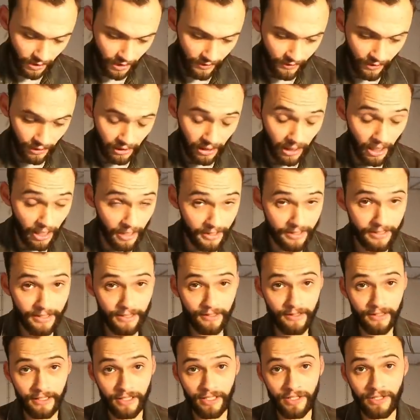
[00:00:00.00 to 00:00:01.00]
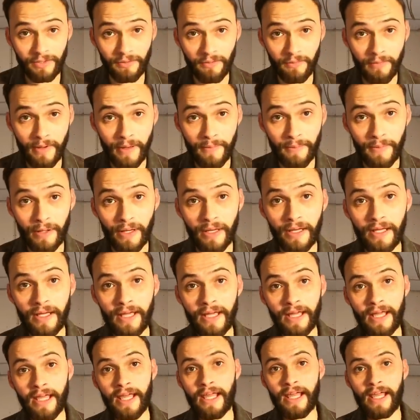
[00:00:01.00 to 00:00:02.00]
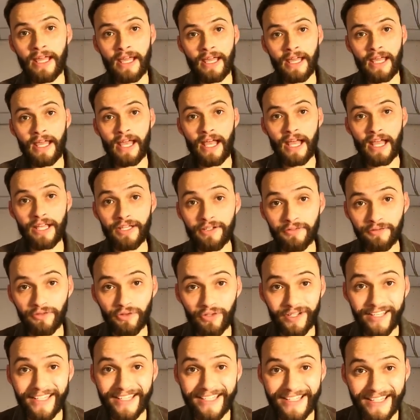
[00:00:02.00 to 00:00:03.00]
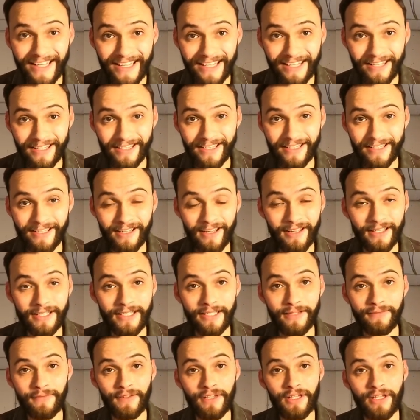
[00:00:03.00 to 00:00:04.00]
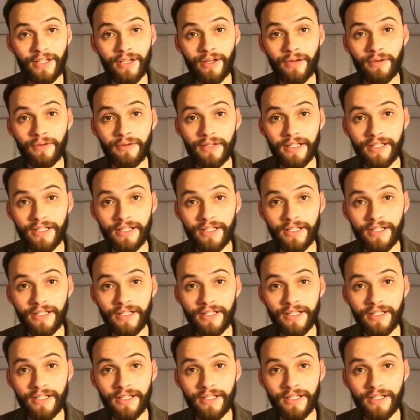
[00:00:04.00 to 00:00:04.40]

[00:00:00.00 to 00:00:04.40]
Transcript: and the last thing to remember, as I've already said at the start of the video,